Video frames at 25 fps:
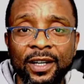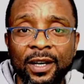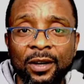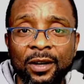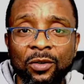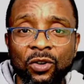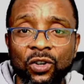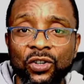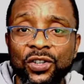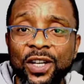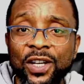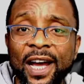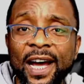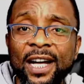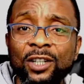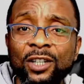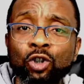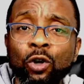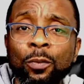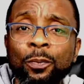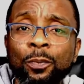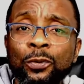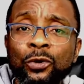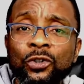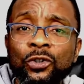Because I have to
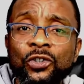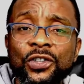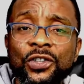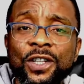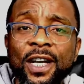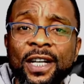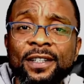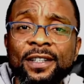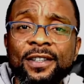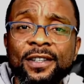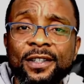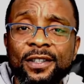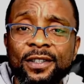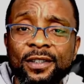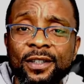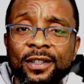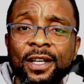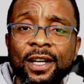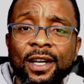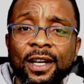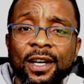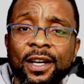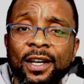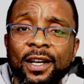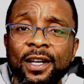put that
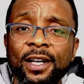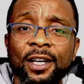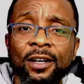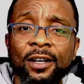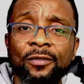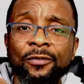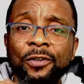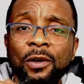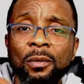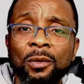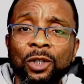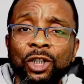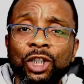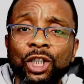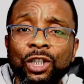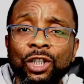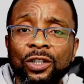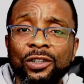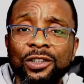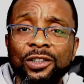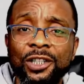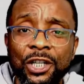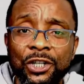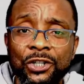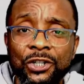information on
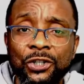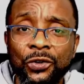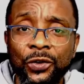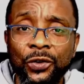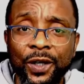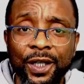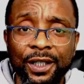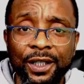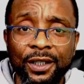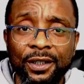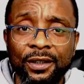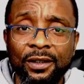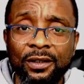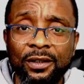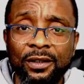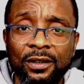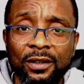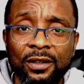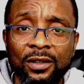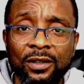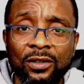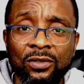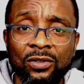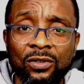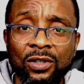the screen
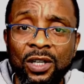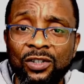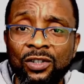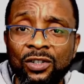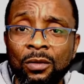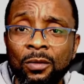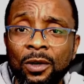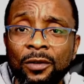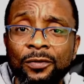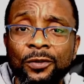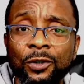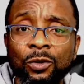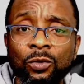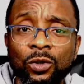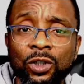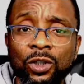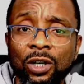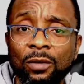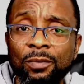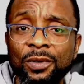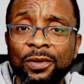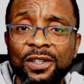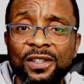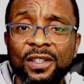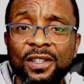so that some of you will not
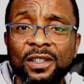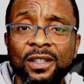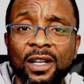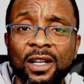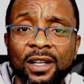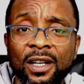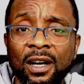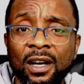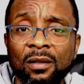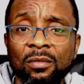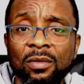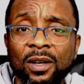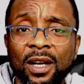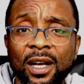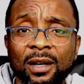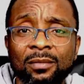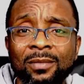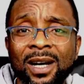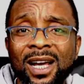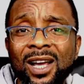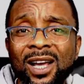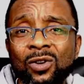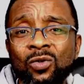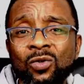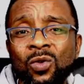be seated there and be like,
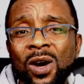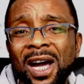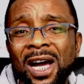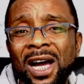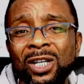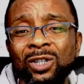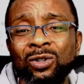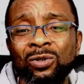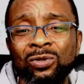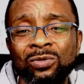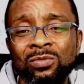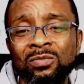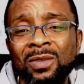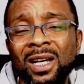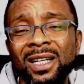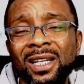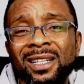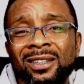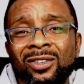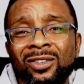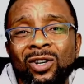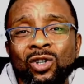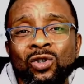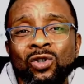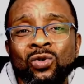"My, why are you making
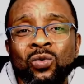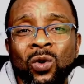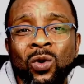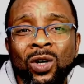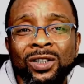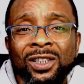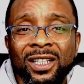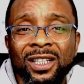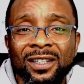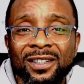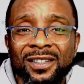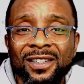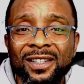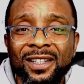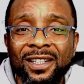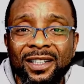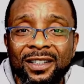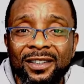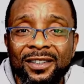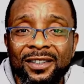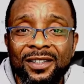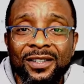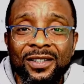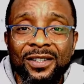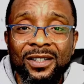us watch a skit?"
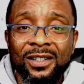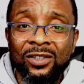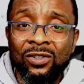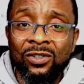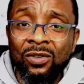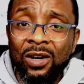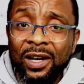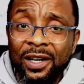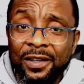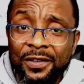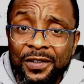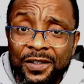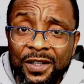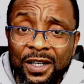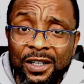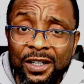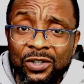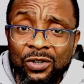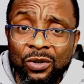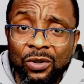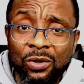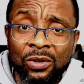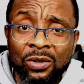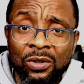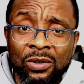It's not a skit,
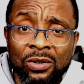though.